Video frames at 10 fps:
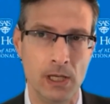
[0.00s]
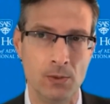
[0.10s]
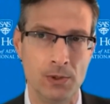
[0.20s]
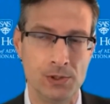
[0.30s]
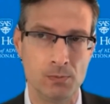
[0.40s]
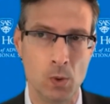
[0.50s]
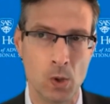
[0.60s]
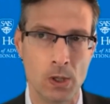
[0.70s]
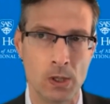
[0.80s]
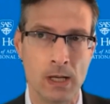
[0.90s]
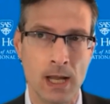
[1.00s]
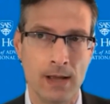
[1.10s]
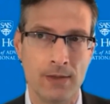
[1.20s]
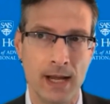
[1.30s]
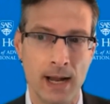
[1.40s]
It was more
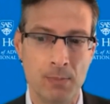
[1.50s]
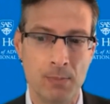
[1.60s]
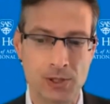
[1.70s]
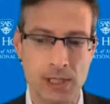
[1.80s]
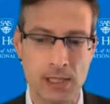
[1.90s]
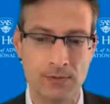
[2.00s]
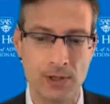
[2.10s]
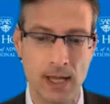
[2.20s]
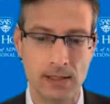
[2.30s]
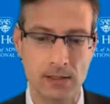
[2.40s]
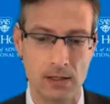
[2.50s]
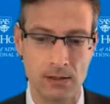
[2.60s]
that I perceived that